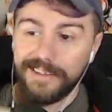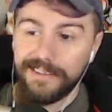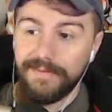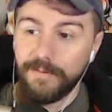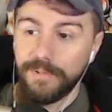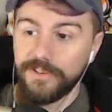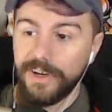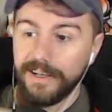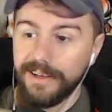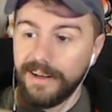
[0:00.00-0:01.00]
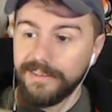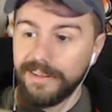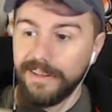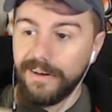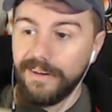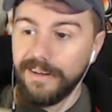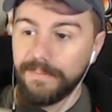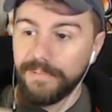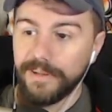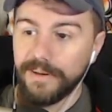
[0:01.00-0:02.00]
got 7 projectiles and they all
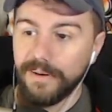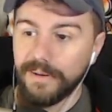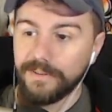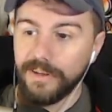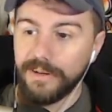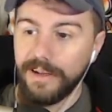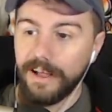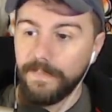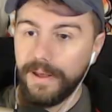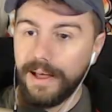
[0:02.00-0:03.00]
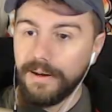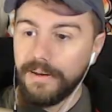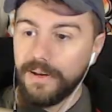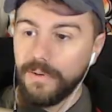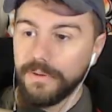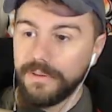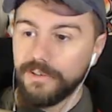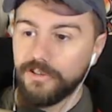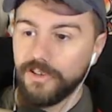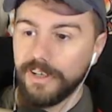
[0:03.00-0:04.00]
hit pretty hard, so I'm going to help out with
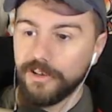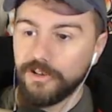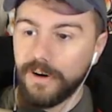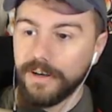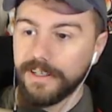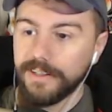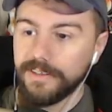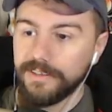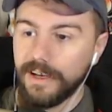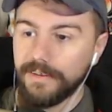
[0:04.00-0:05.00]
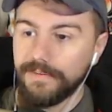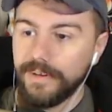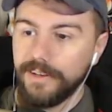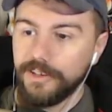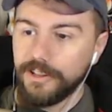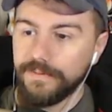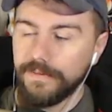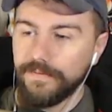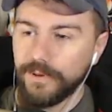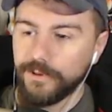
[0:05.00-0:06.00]
these Jinn and Sharkin and stuff, just for
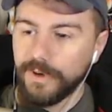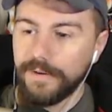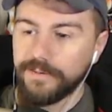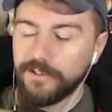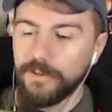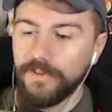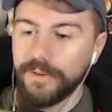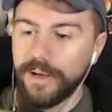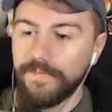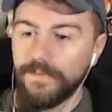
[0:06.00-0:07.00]
the first wave since we've only got